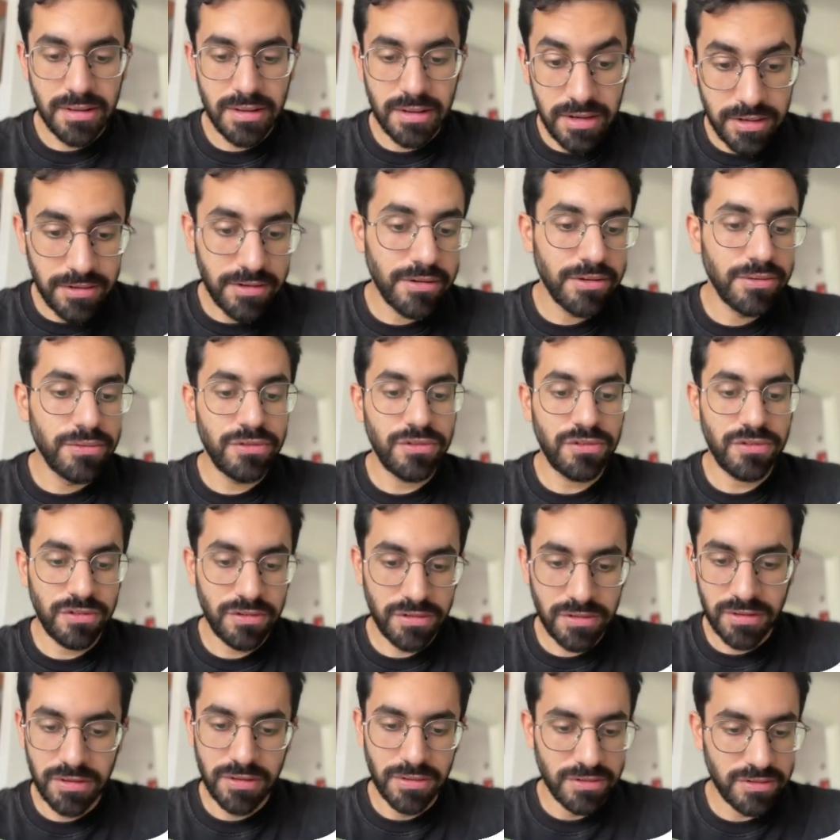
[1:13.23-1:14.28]
introduce
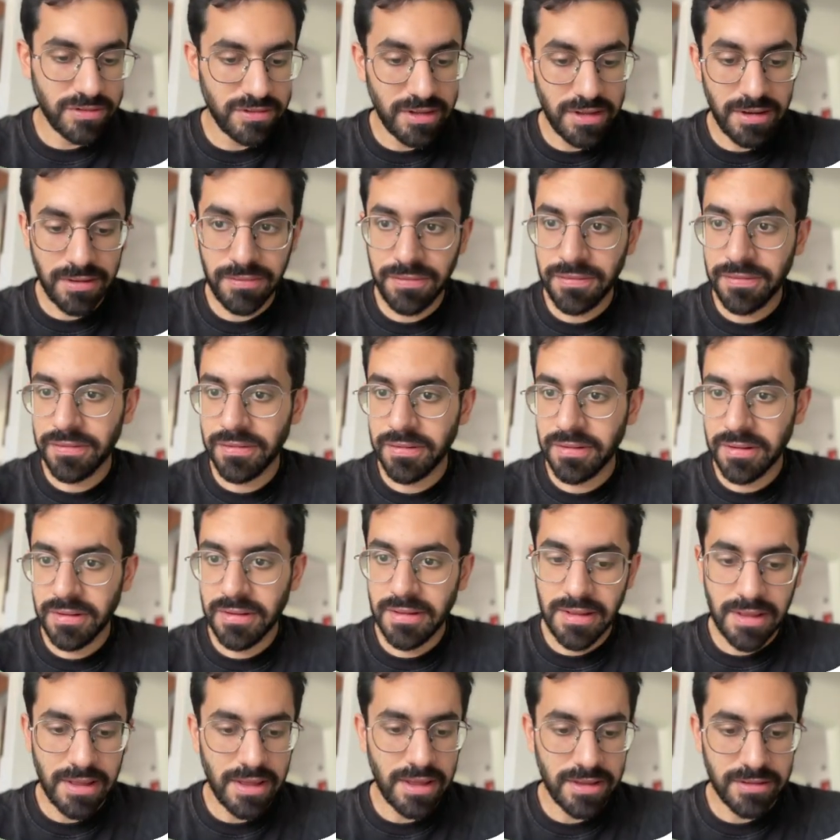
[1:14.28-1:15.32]
yourself
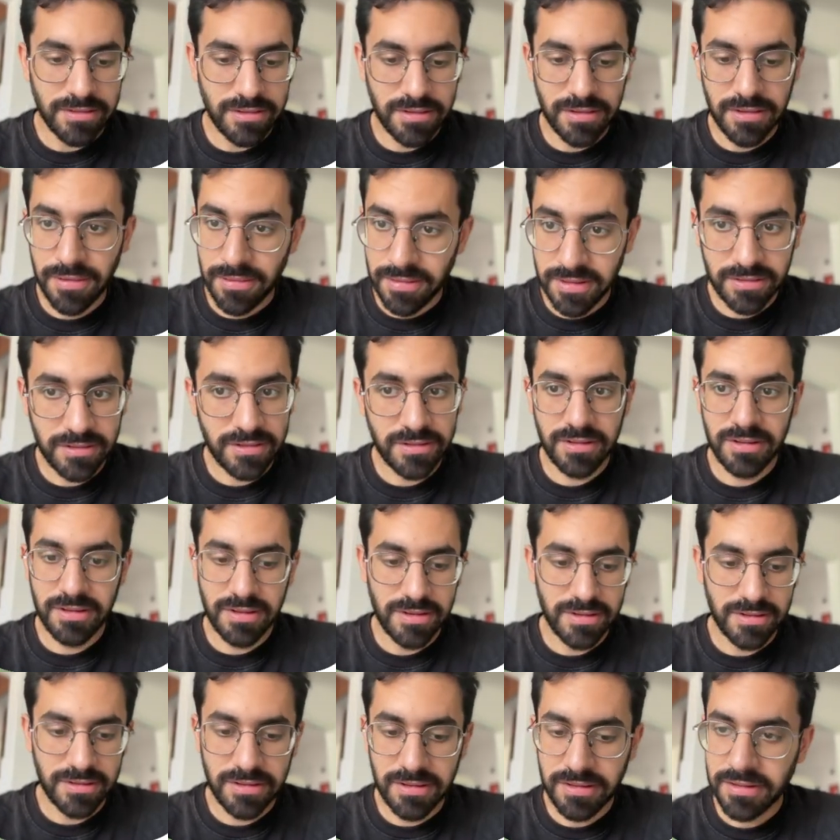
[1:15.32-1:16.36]
as Ronit's
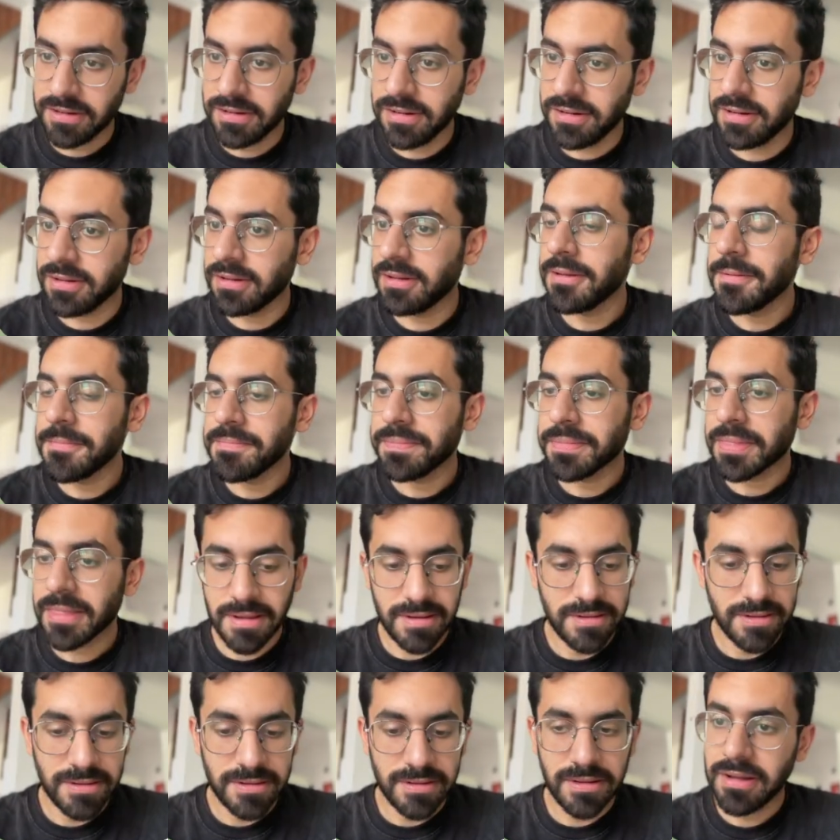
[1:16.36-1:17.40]
assistant.
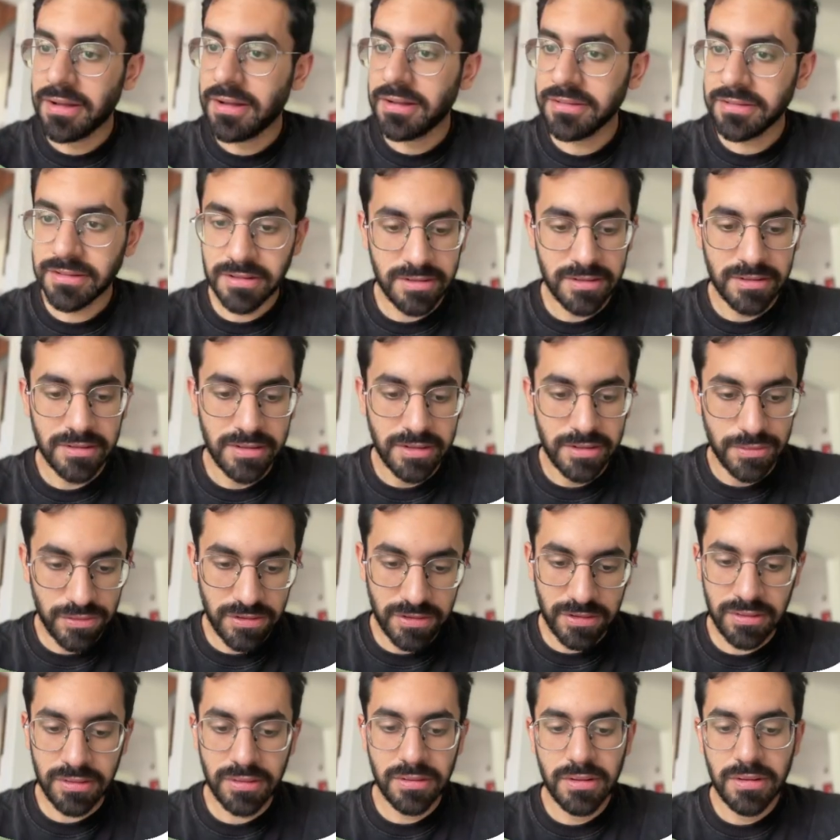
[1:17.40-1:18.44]
Ask the
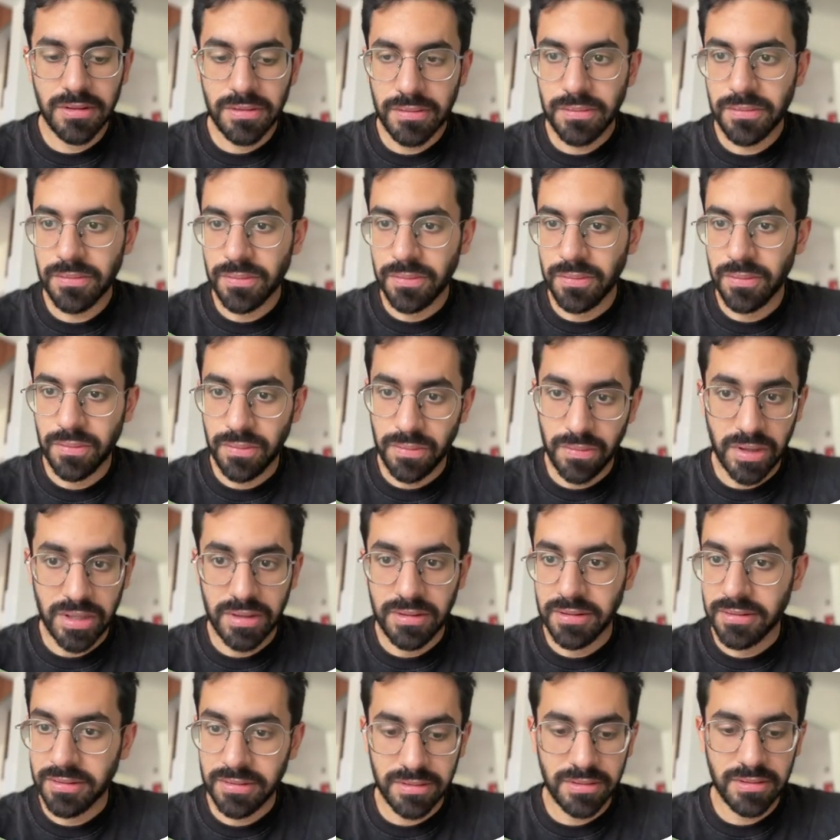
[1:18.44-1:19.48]
user
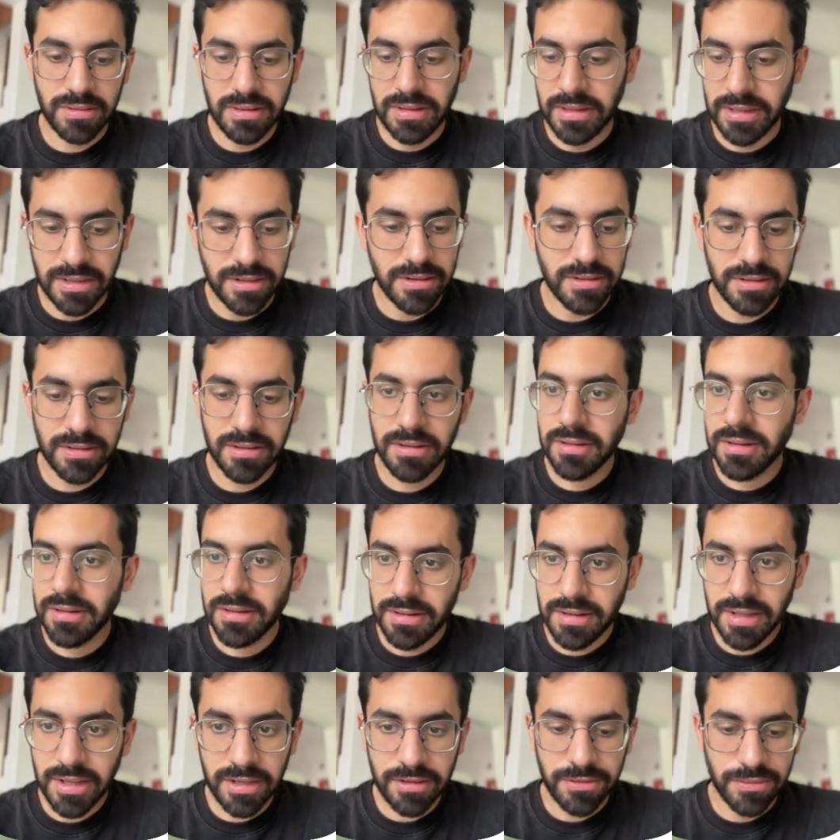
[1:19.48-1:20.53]
whether they'd
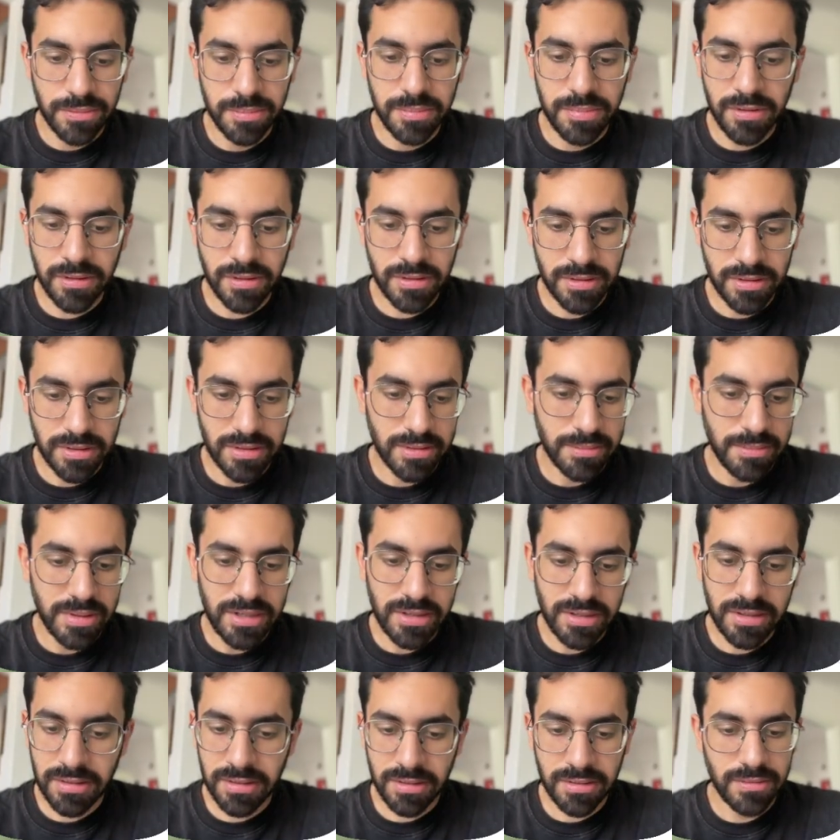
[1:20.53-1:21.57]
like to book a
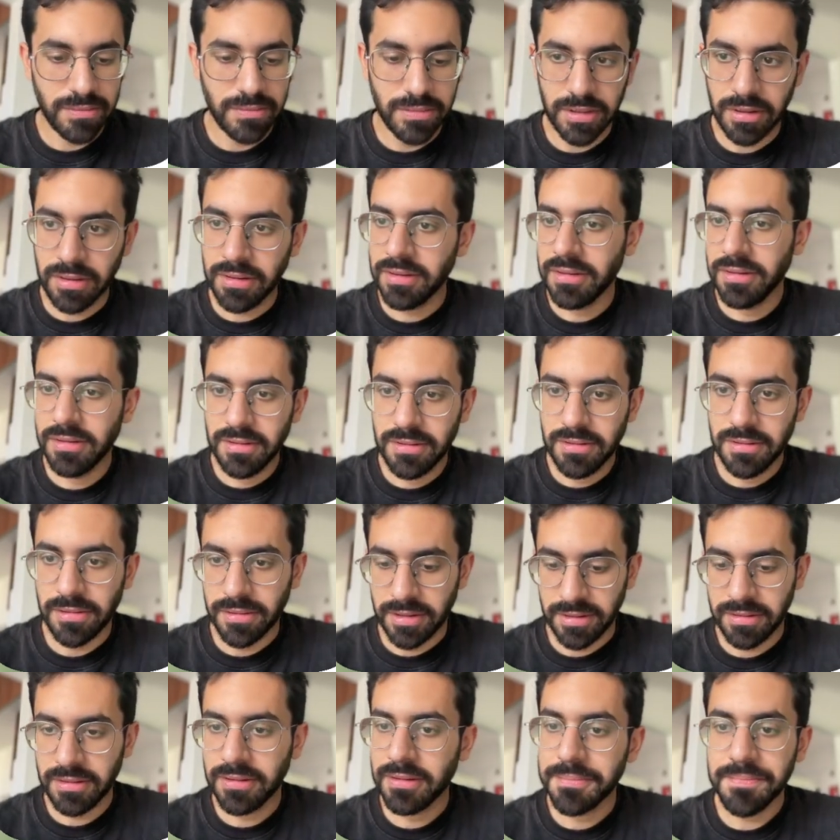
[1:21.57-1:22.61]
meeting with
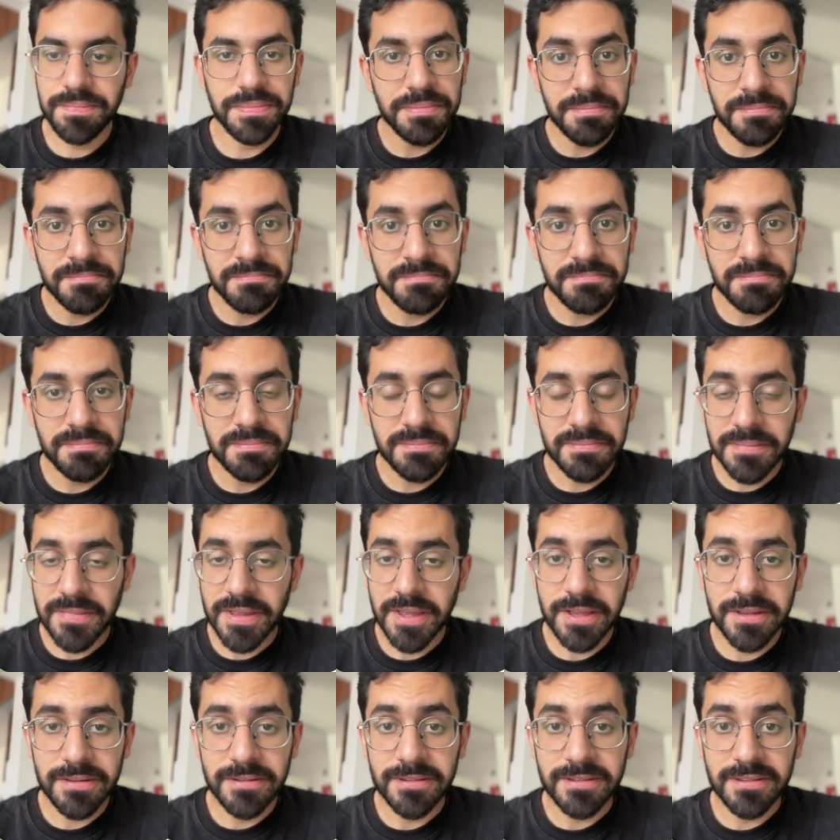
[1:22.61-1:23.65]
Ronit.
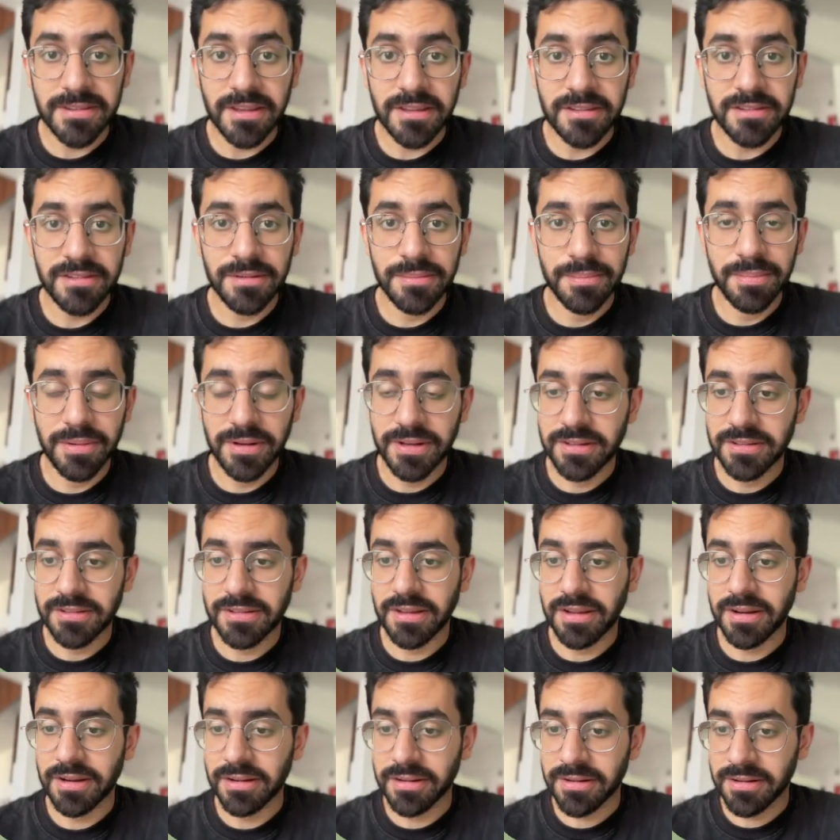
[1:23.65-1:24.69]
And it's as simple as
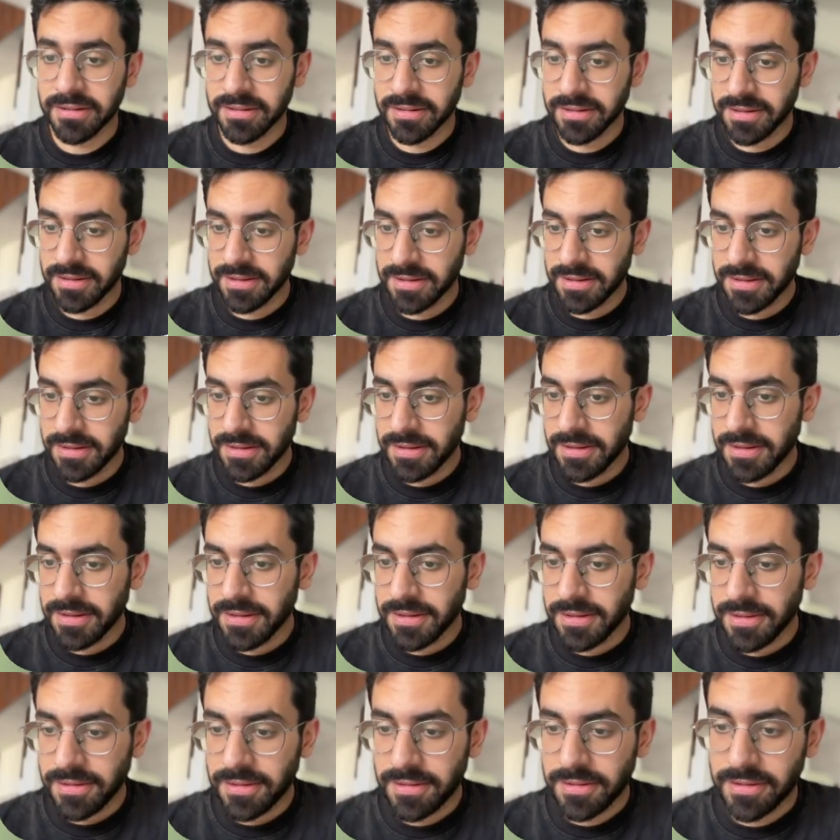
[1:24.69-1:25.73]
that.
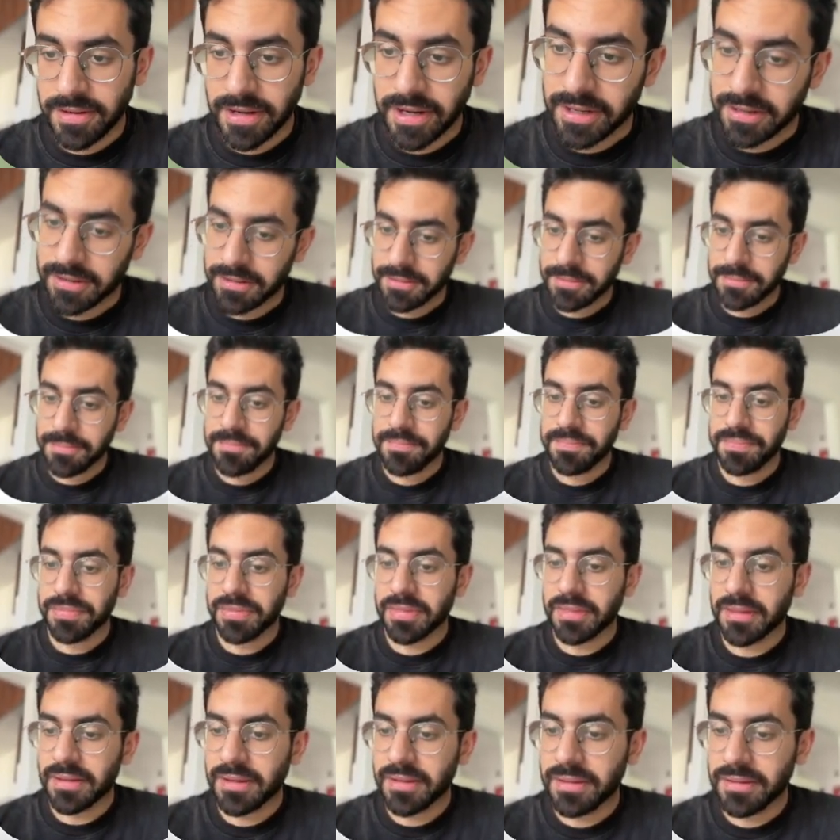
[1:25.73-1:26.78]
All right.
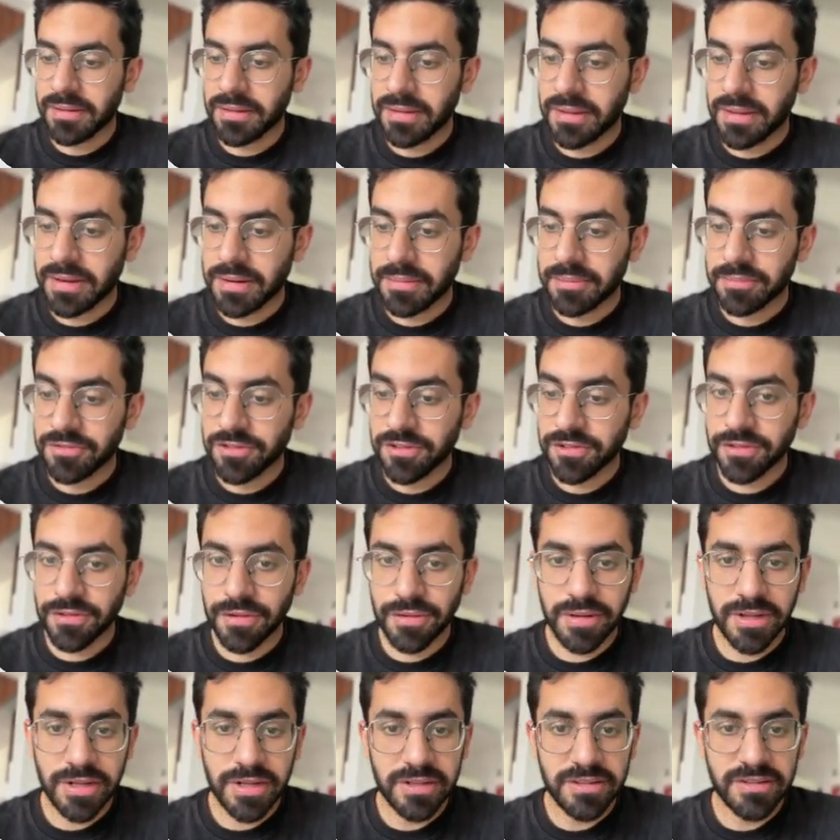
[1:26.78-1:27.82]
And I'm just
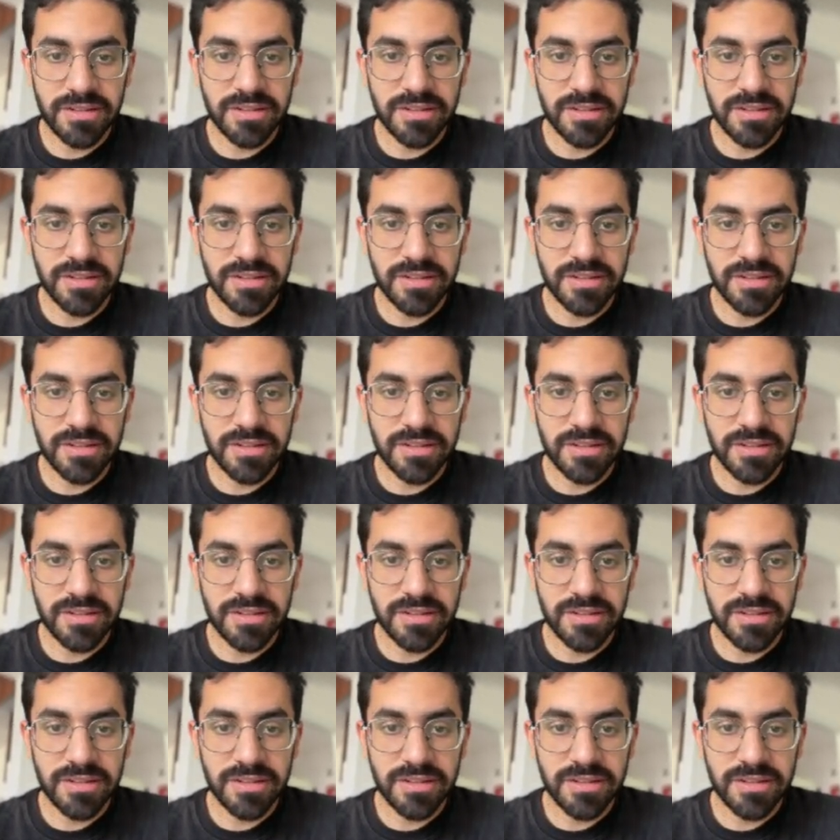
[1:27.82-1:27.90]
going to hit